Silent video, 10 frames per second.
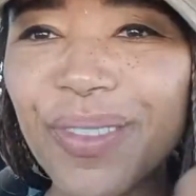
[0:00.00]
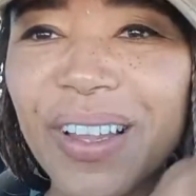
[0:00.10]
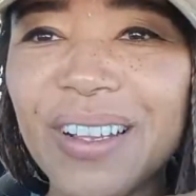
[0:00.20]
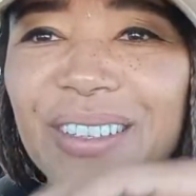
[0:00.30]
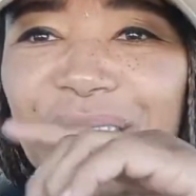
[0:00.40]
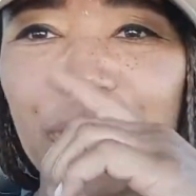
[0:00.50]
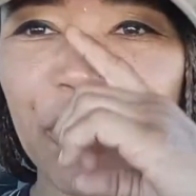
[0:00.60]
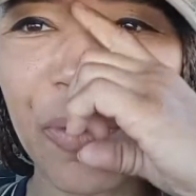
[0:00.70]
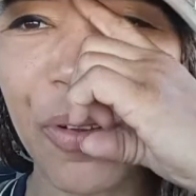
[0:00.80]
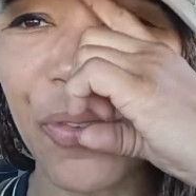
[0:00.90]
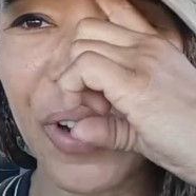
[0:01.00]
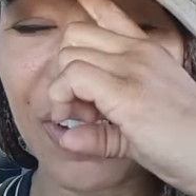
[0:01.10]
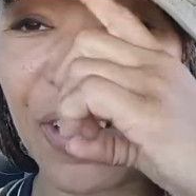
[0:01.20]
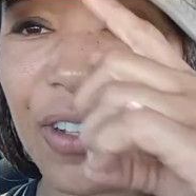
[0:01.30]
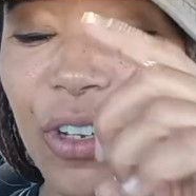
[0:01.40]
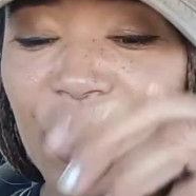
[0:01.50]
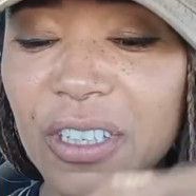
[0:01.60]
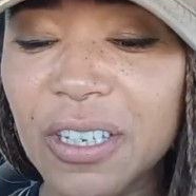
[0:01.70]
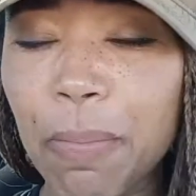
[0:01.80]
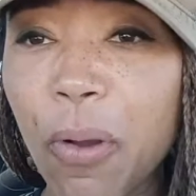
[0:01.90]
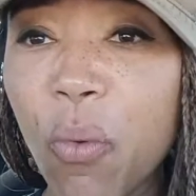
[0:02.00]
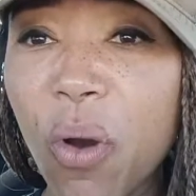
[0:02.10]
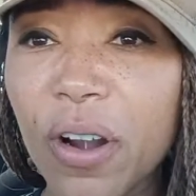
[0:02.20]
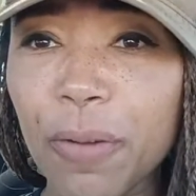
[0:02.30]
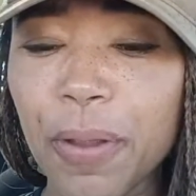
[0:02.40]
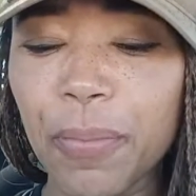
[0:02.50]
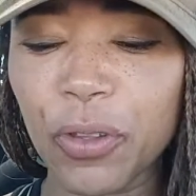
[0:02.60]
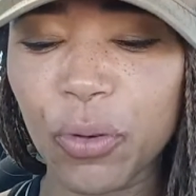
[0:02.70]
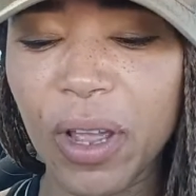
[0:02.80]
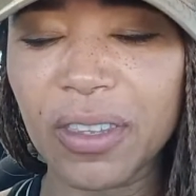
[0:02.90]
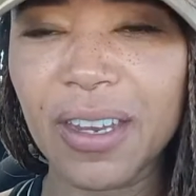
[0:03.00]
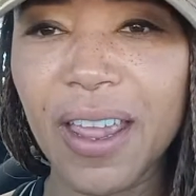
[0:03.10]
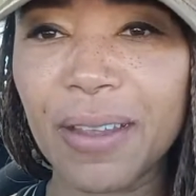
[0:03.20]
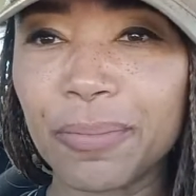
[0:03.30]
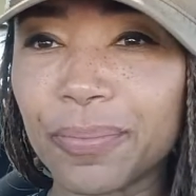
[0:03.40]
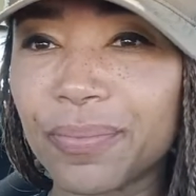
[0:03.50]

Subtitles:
I just dripped them before I'd sip water, people, throughout the day.